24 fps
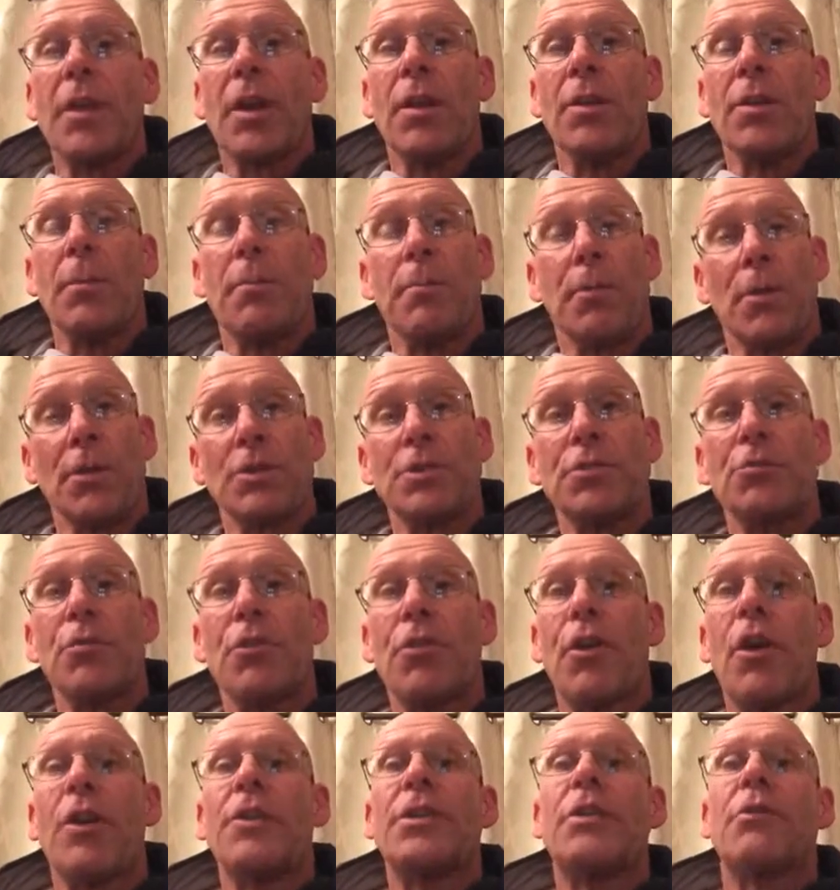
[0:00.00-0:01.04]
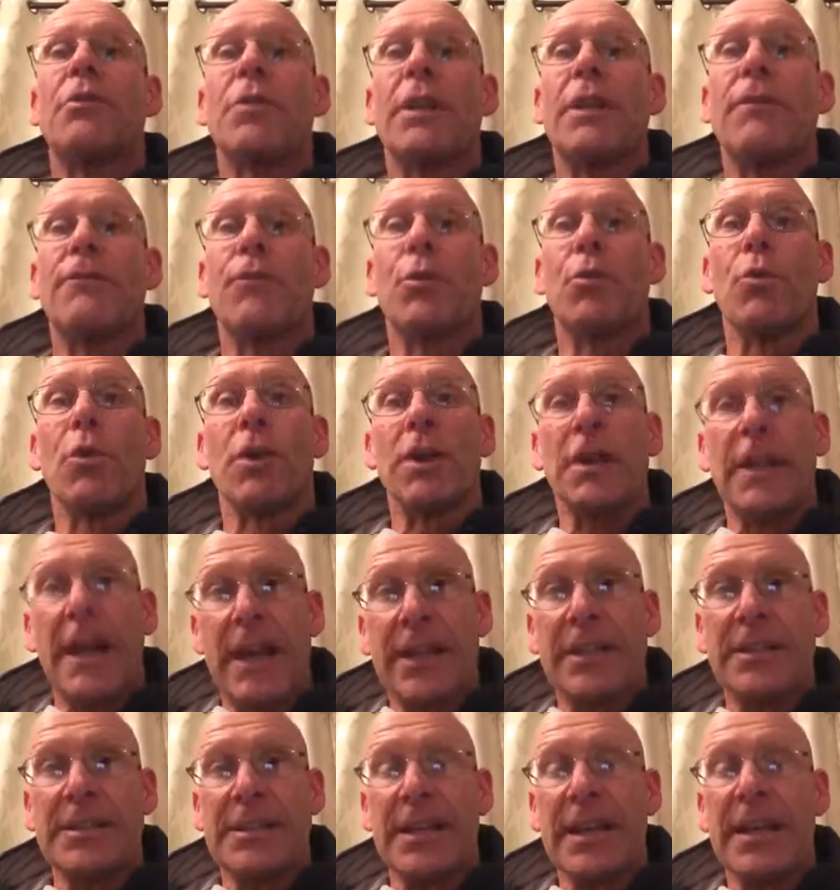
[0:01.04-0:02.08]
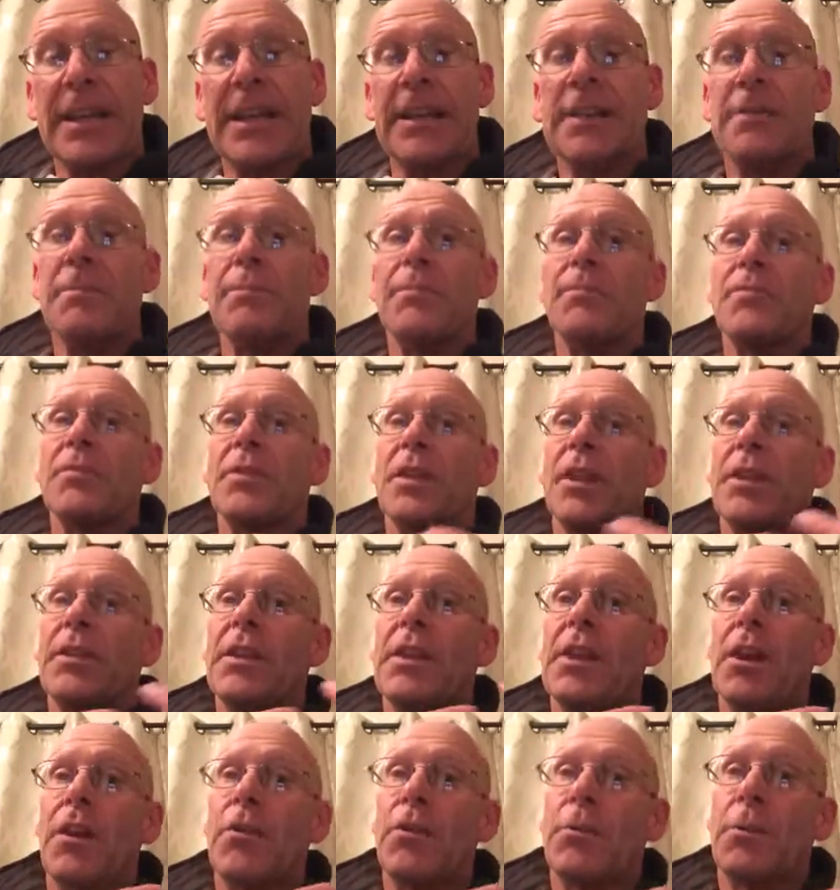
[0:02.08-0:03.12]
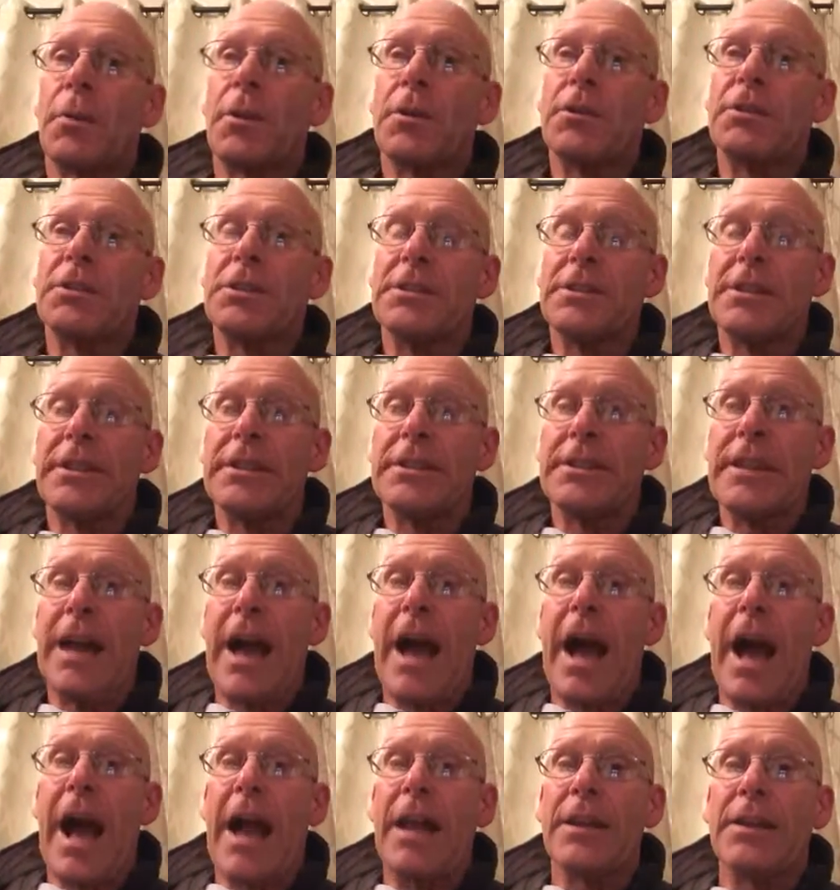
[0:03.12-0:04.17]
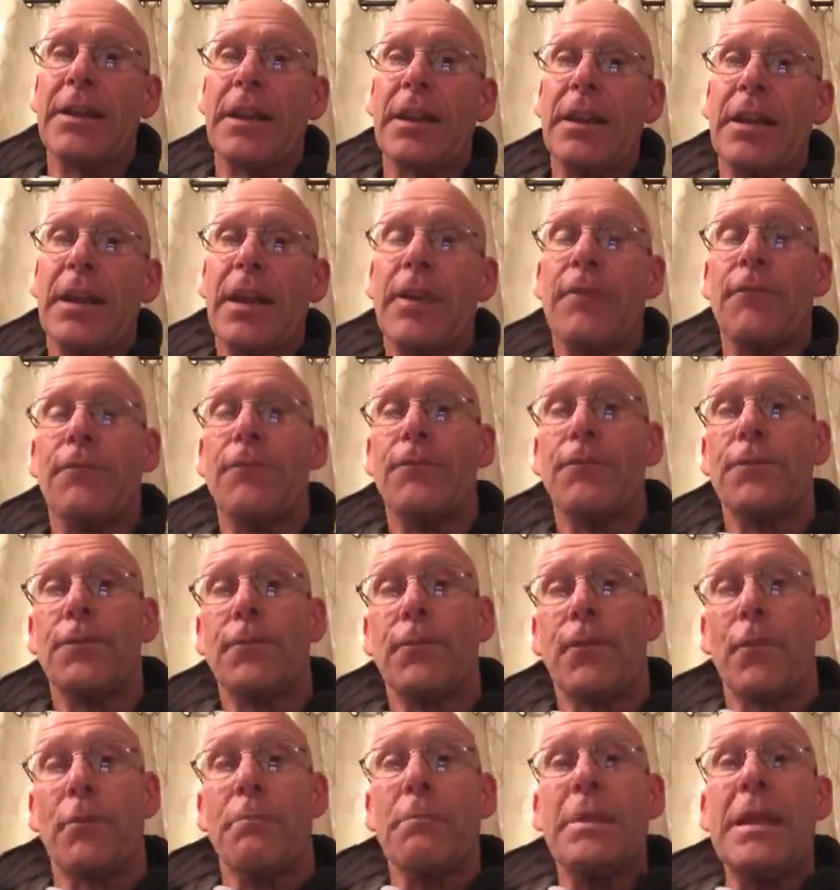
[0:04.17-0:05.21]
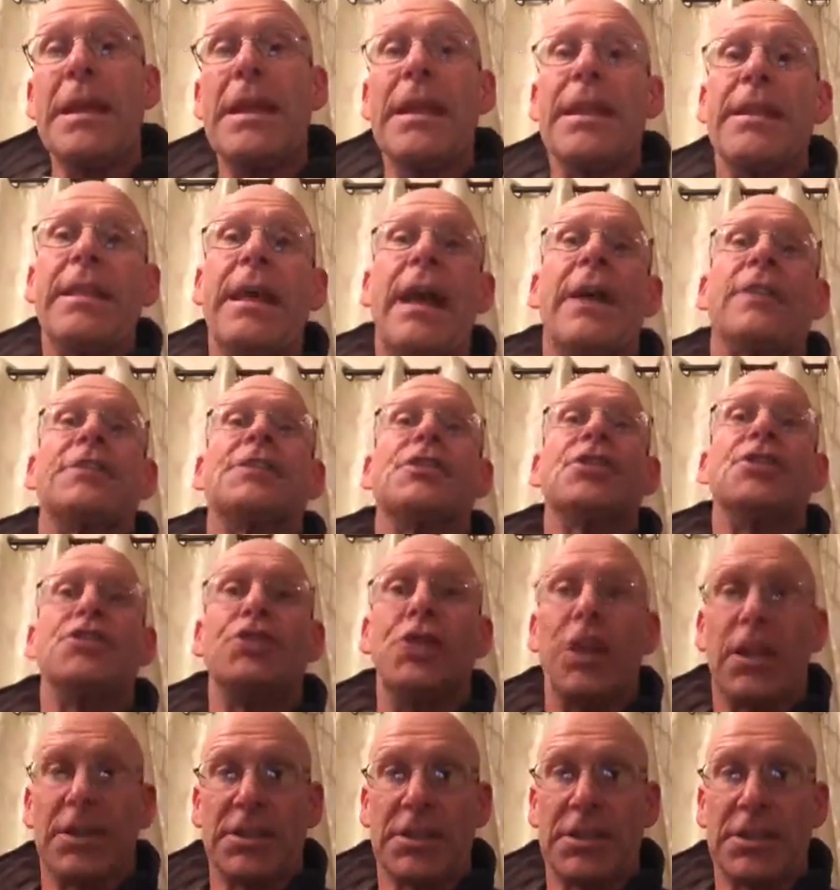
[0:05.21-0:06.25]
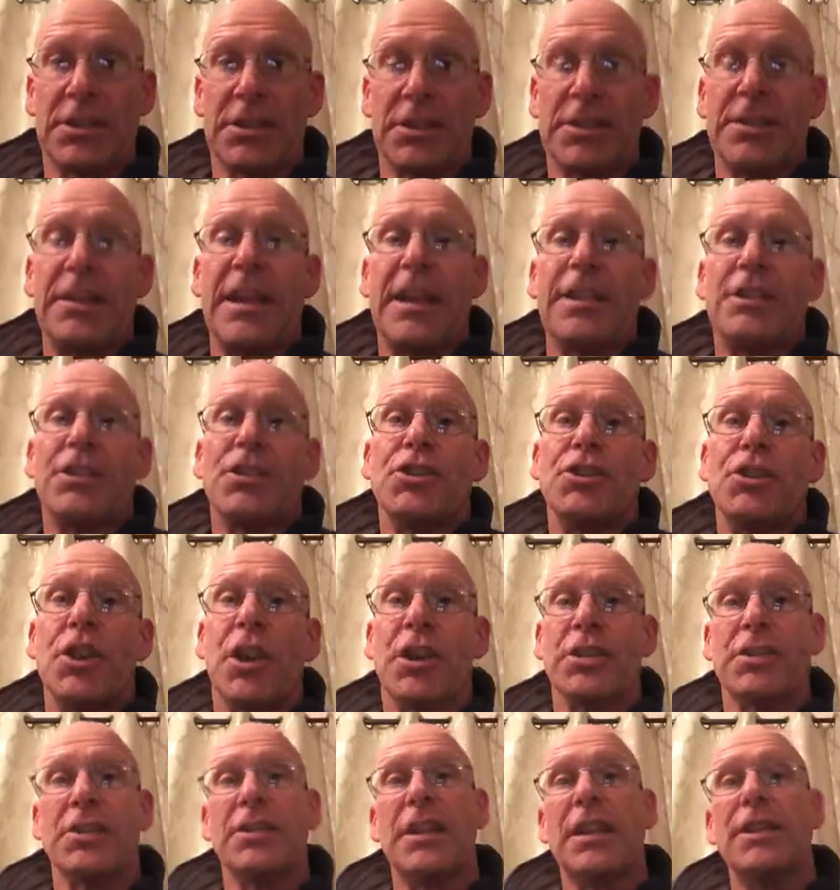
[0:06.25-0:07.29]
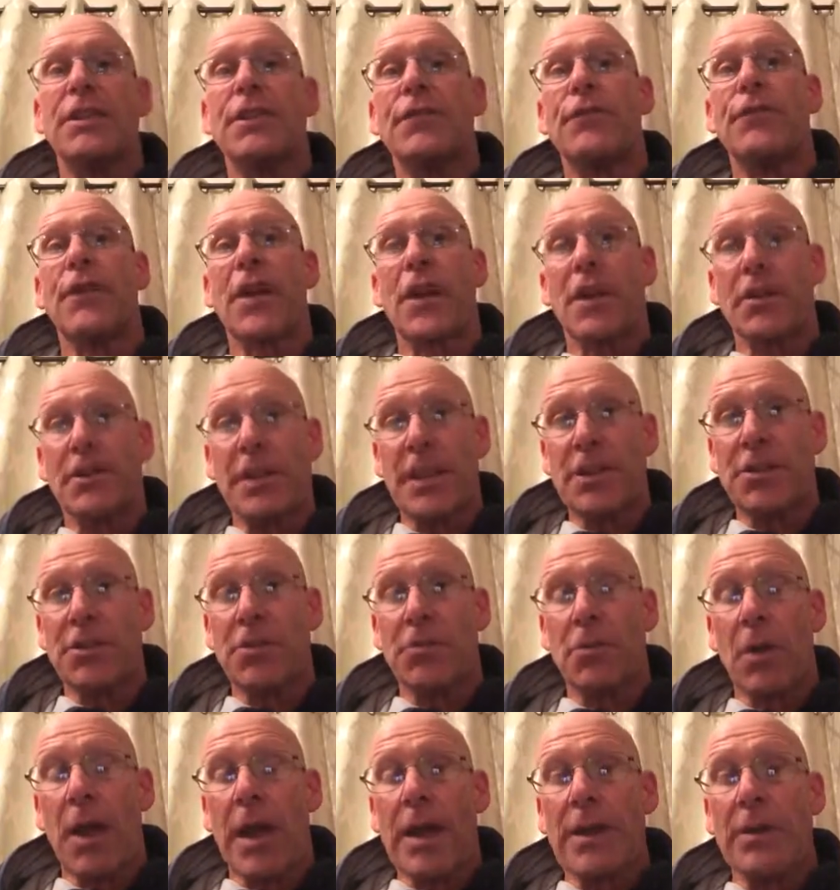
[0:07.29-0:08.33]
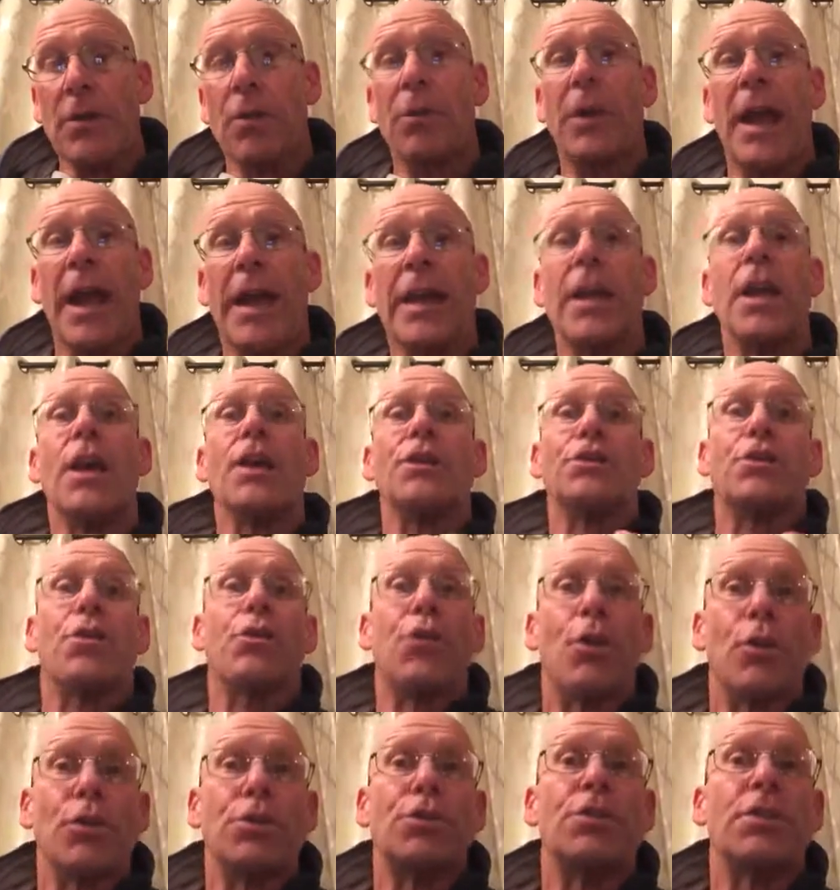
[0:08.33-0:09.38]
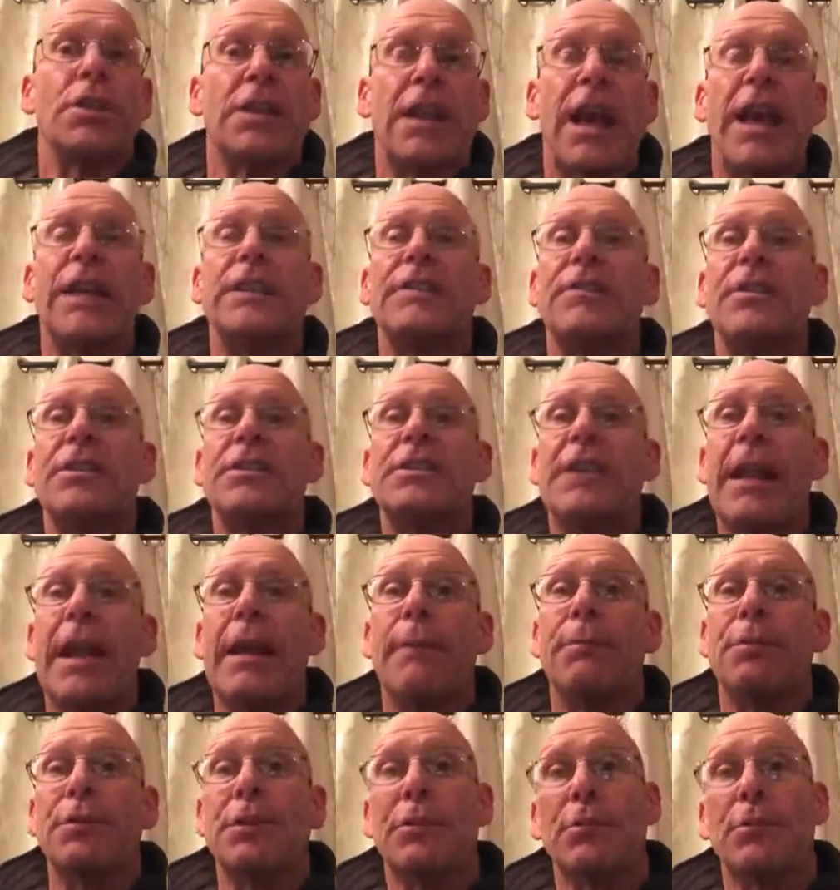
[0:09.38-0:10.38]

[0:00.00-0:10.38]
The person who thought they were late for work got a ticket. The other person did not. And for me, that's justice. That's just, that's fair, that's right. Okay? So those are the kind of examples.